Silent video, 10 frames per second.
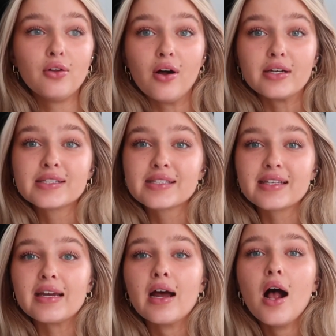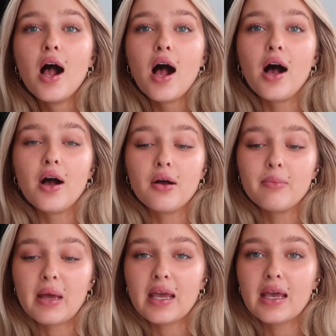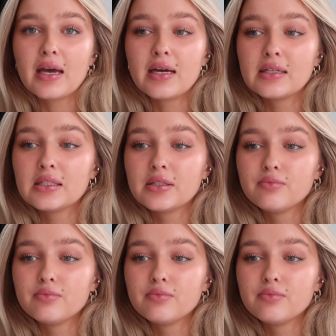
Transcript: honestly. And